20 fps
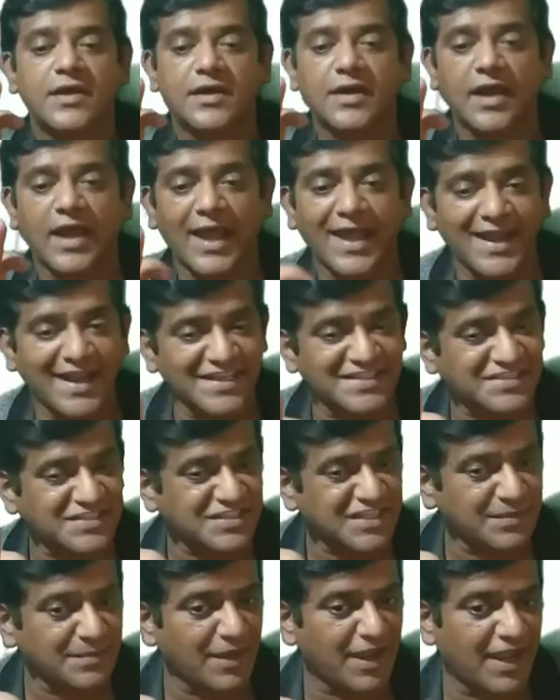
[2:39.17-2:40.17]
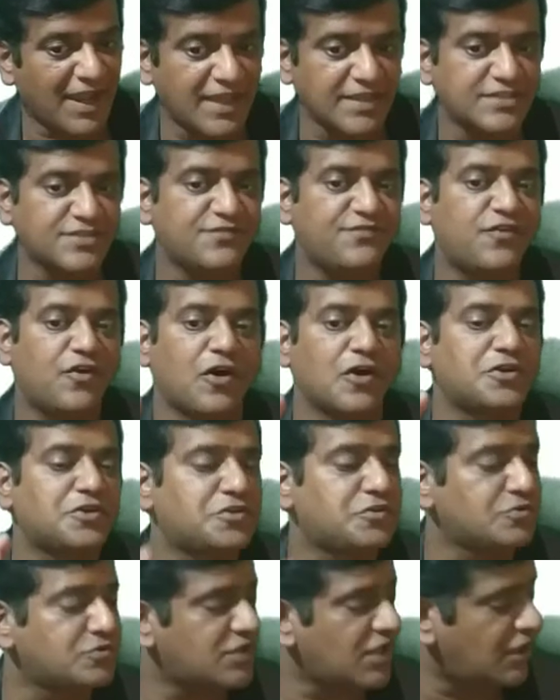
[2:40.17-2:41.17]
an estimate for
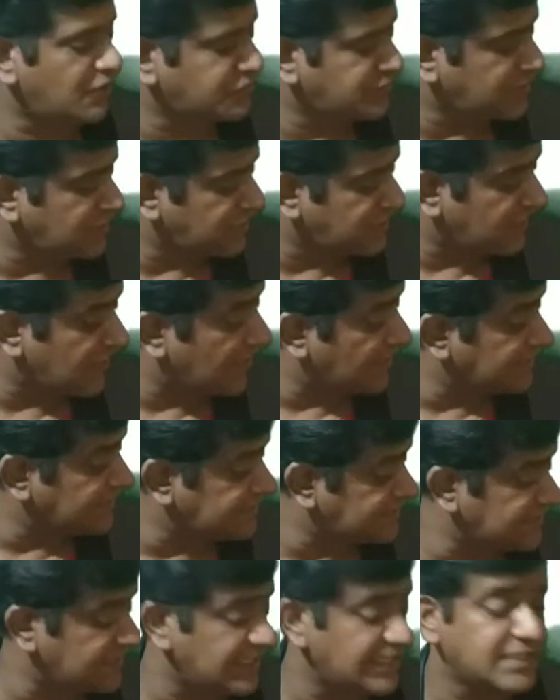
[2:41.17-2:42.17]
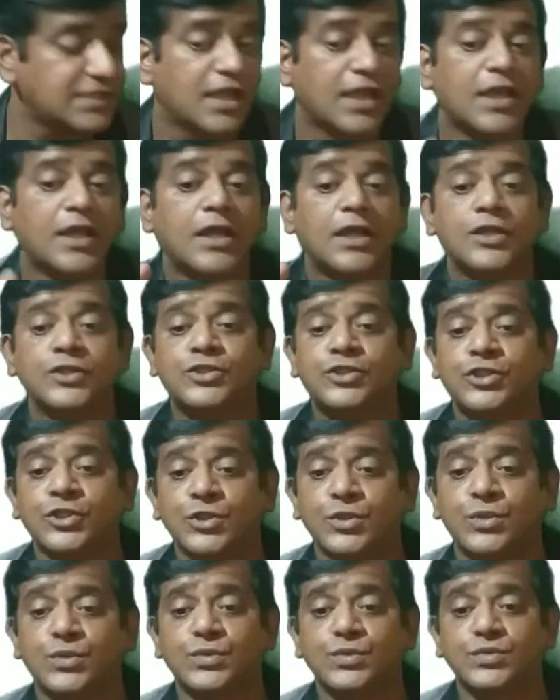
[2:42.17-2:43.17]
2019
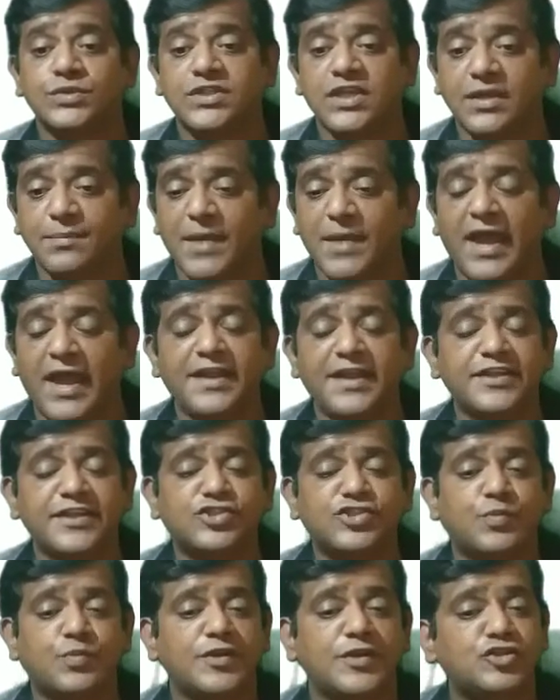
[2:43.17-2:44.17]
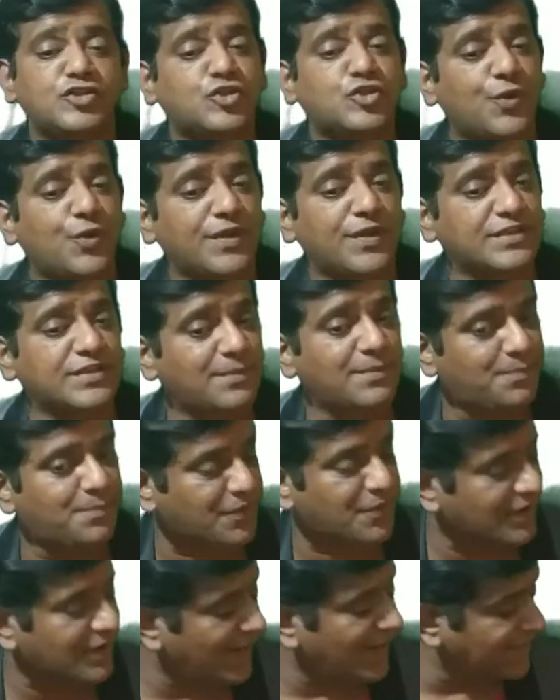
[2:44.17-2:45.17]
to the management showing the
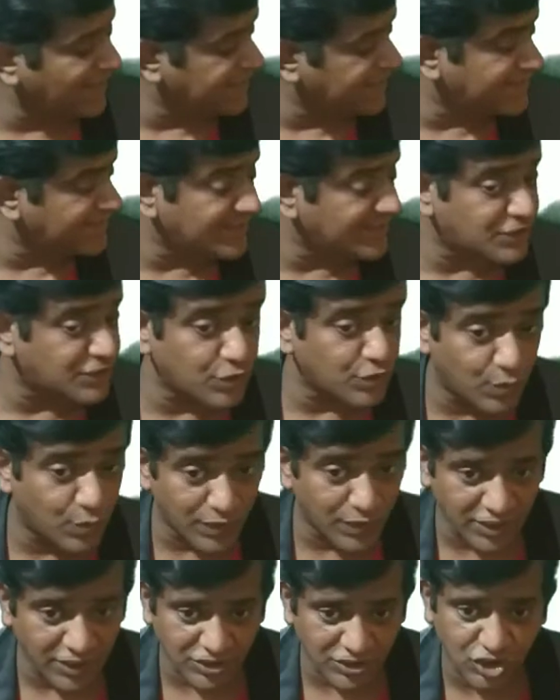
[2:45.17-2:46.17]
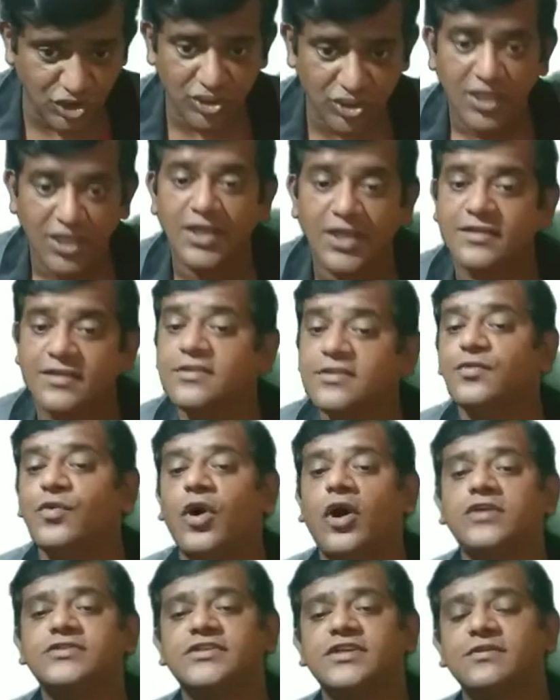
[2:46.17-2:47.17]
price to which the
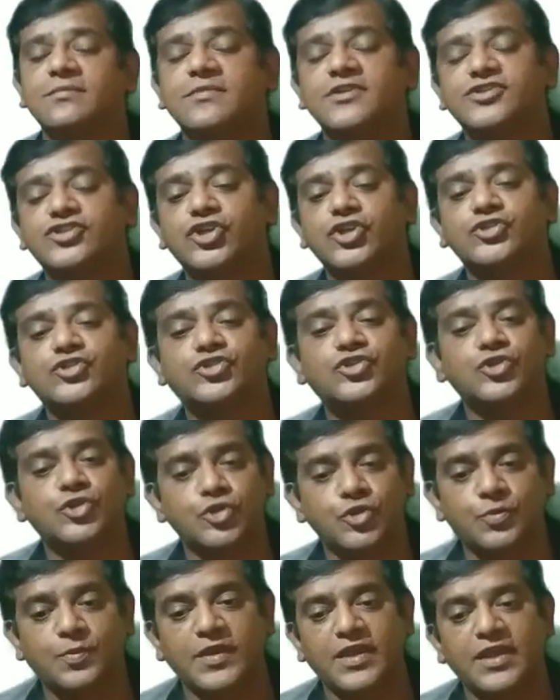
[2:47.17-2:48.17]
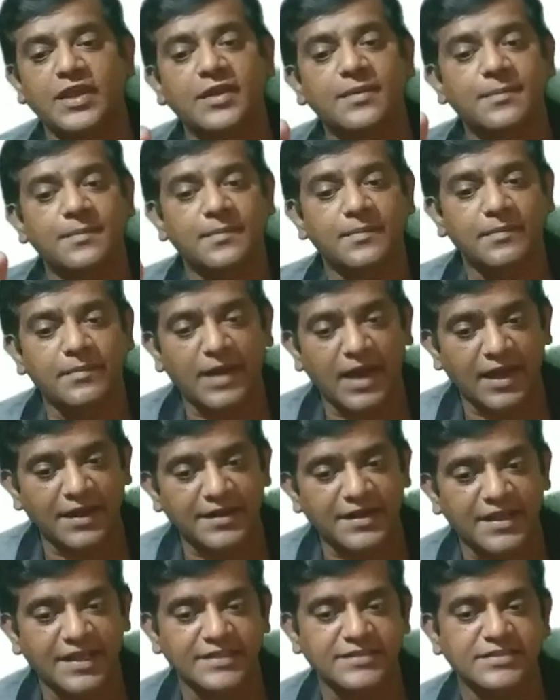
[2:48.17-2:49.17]
washing machine should be
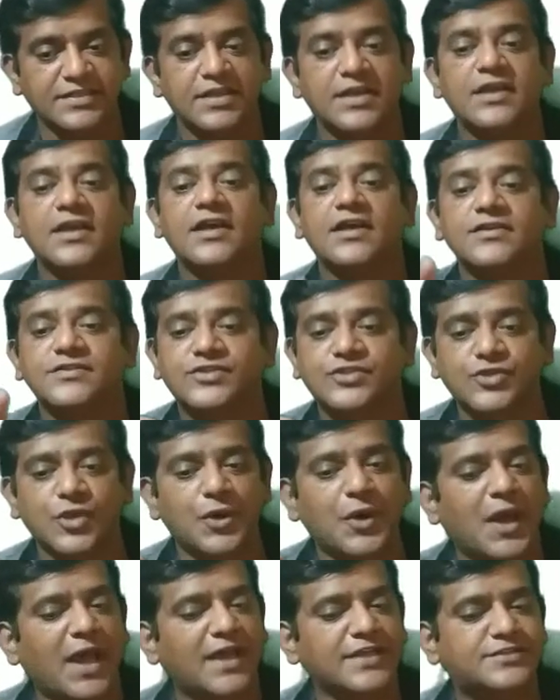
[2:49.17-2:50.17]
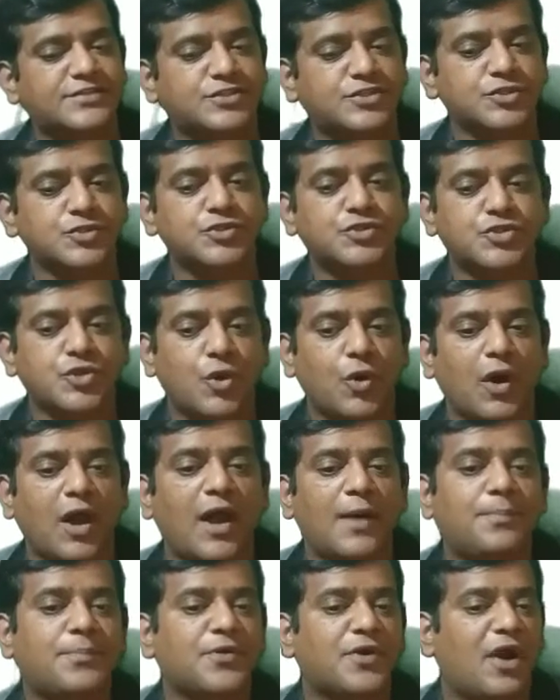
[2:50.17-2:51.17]
market, so has to show
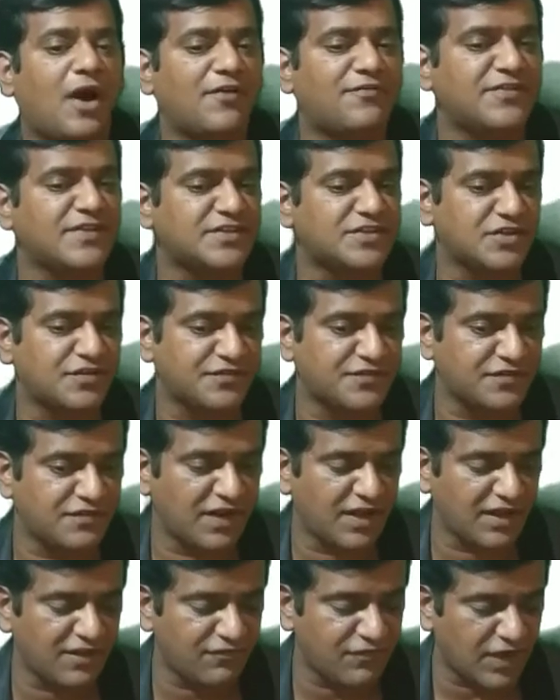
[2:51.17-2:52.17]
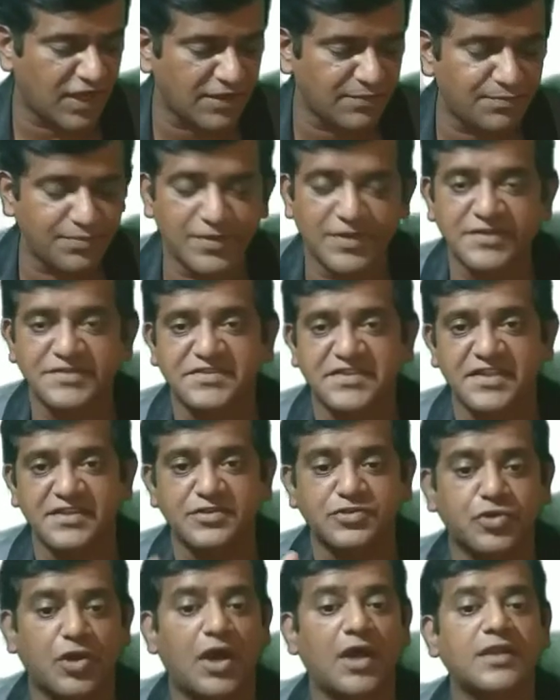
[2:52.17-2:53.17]
a profit of
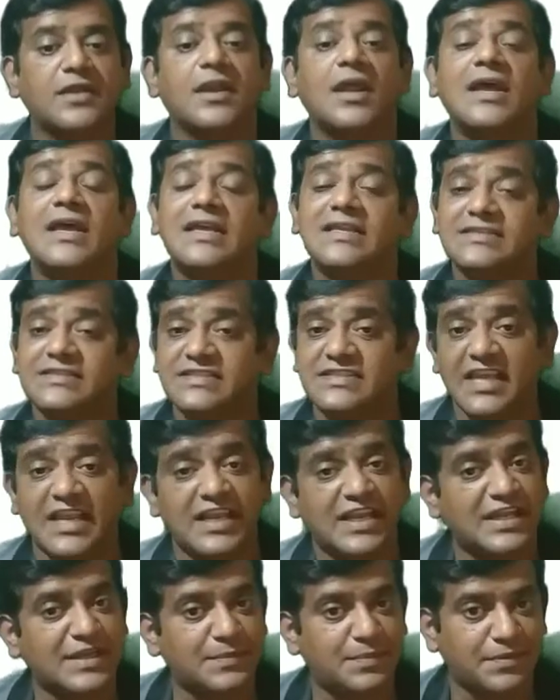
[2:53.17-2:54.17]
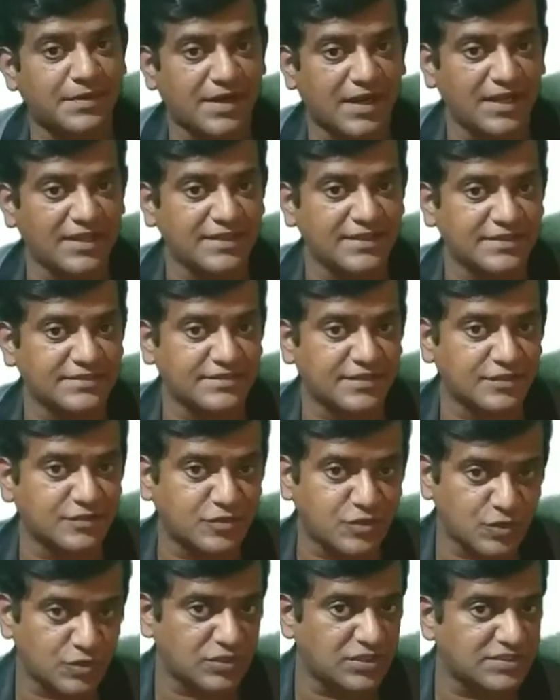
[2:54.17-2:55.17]
25% on selling price.
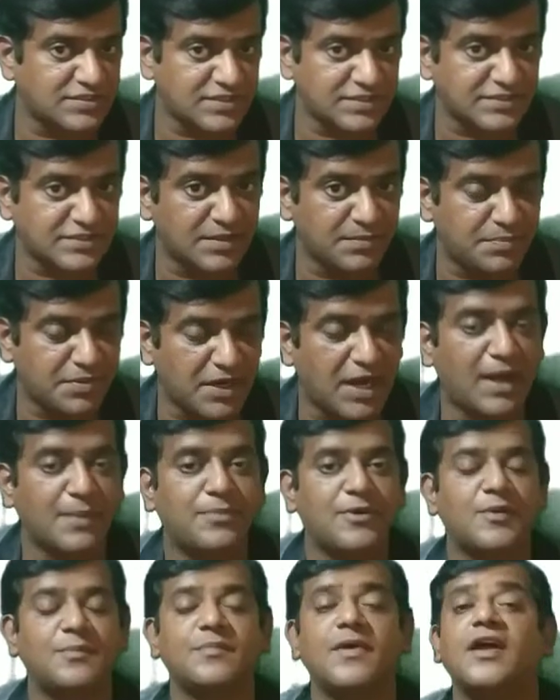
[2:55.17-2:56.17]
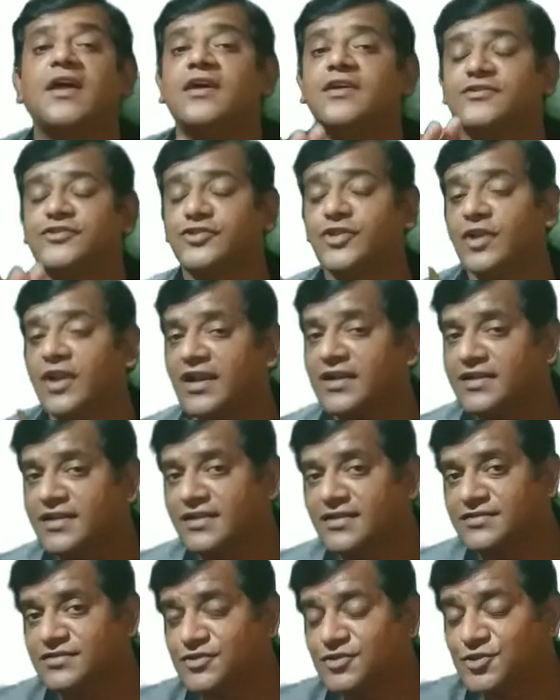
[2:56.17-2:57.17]
So this is the problem. So let
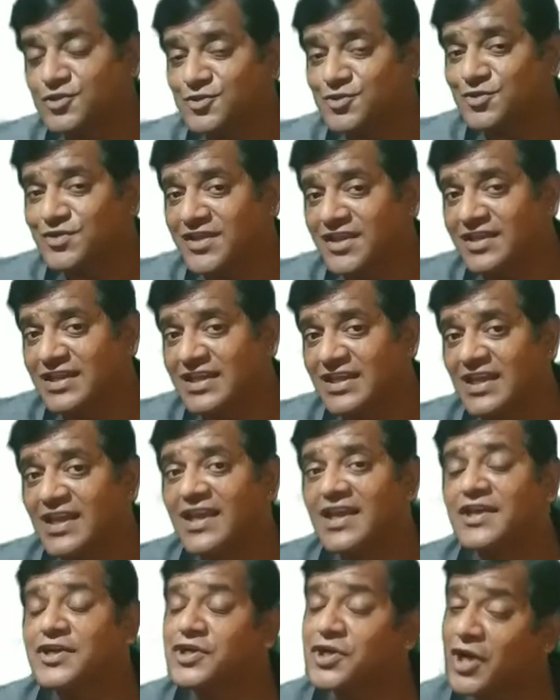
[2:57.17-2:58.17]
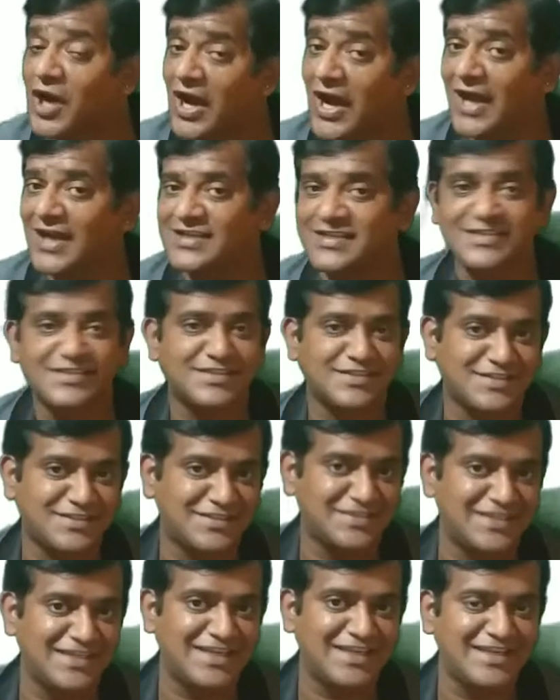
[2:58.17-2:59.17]
us do the cost
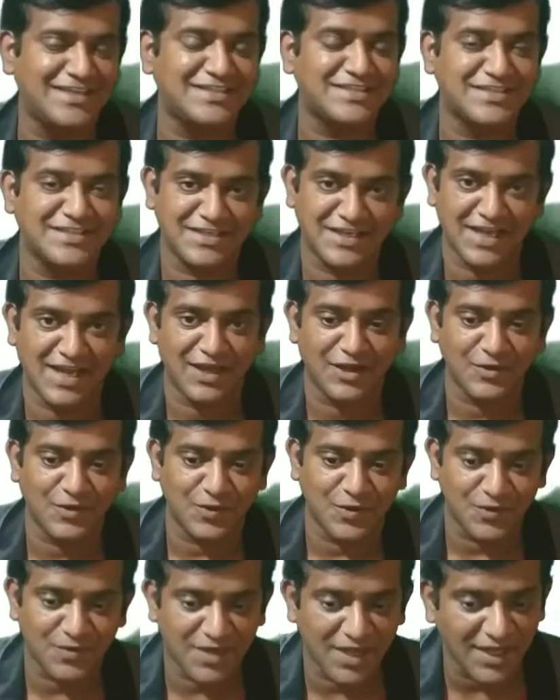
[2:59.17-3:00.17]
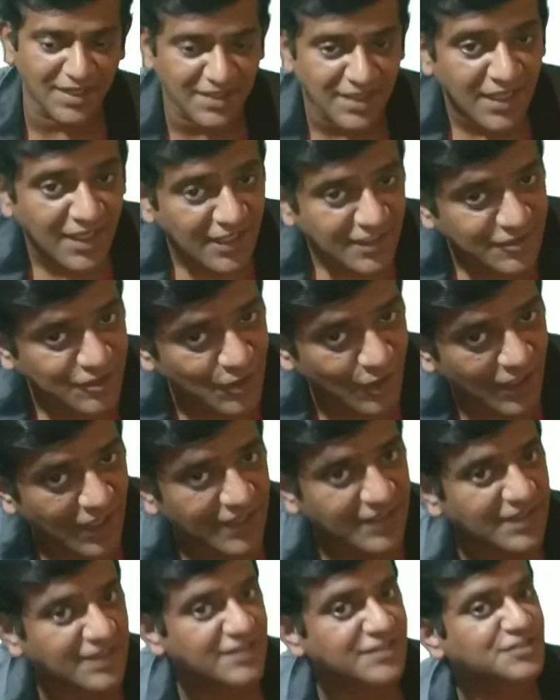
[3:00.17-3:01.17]
sheet now. Okay, so
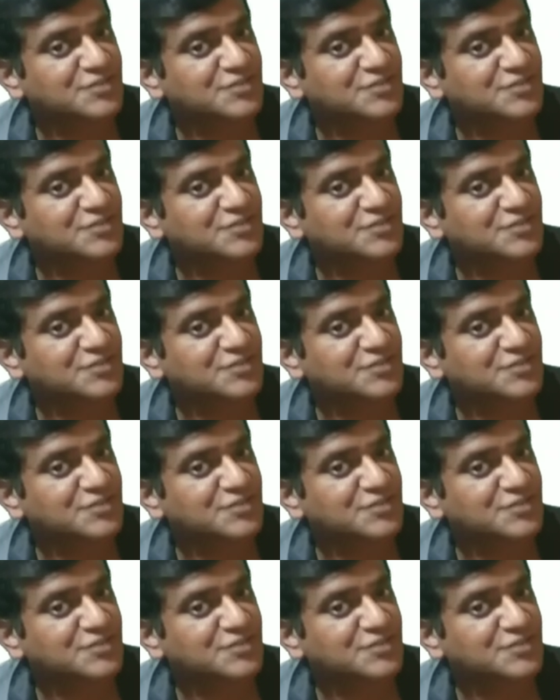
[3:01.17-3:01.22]
let us